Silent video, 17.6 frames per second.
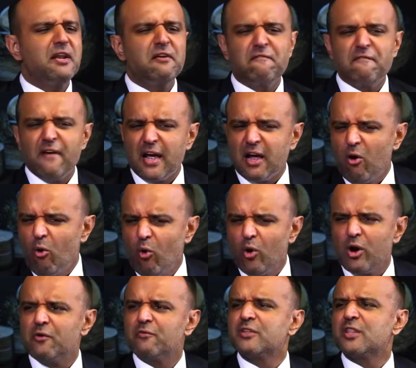and in fact
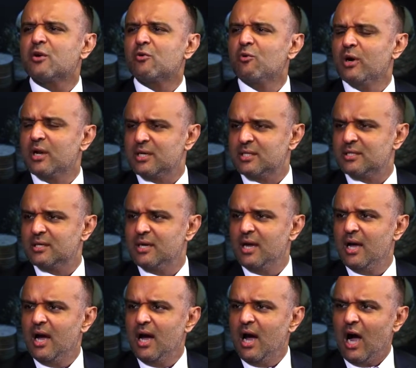all over the world
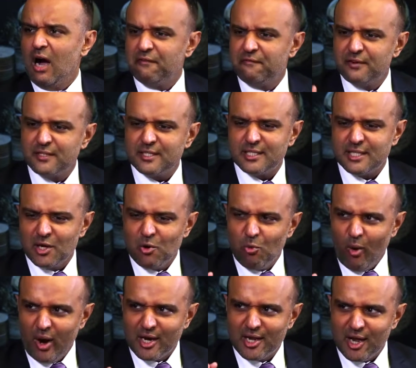are visiting
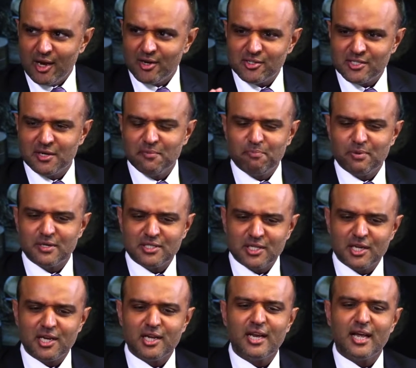one country in
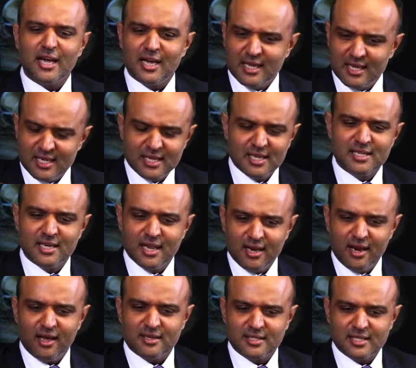particular in
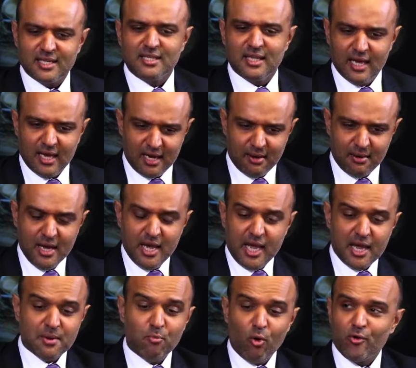
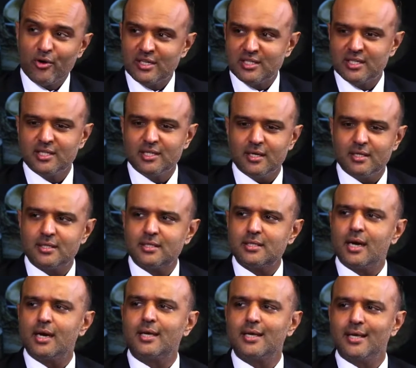more recent years,
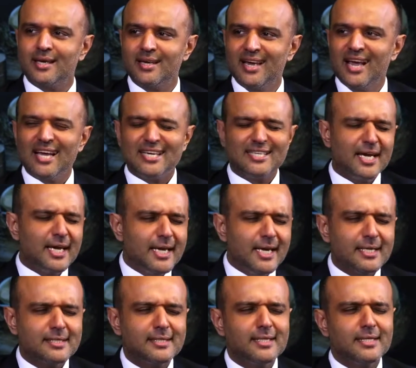Turkey.
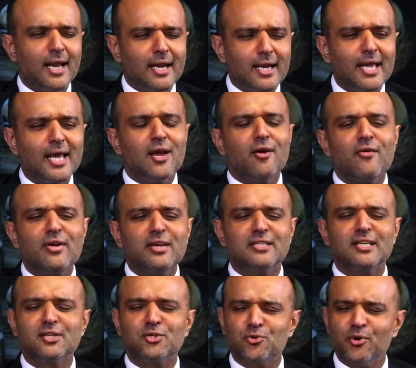Turkey has seen an
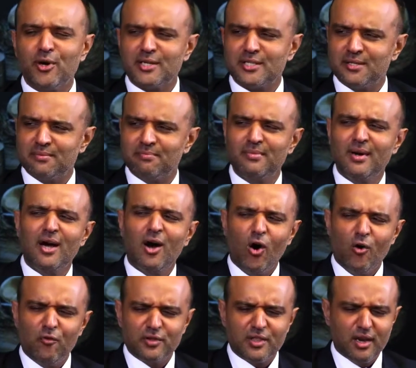increase in tourism
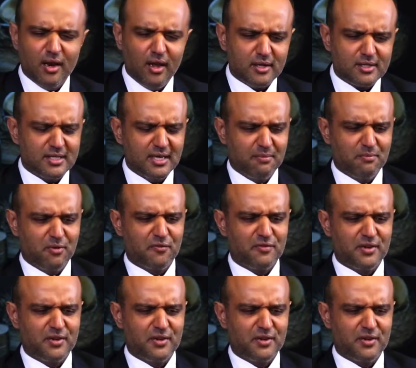over the last number